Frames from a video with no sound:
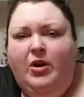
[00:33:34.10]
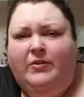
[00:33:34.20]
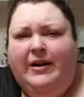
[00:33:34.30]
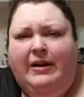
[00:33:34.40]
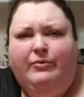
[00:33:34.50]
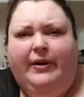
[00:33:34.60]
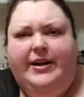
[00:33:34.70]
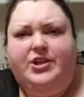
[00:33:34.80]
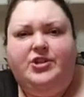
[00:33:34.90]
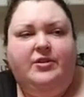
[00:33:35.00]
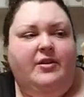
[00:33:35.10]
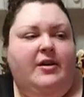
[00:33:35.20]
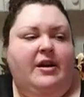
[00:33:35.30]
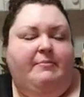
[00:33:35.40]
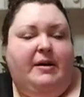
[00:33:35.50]
are outraged
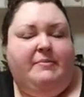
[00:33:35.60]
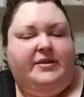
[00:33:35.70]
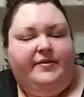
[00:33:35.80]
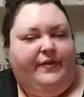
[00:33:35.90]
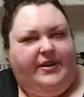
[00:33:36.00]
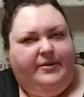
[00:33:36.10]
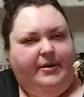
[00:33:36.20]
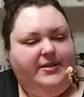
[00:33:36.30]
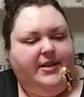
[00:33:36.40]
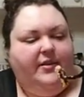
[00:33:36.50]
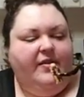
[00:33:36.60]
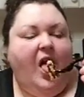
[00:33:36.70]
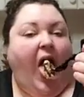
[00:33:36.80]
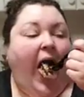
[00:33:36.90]
by me defending myself.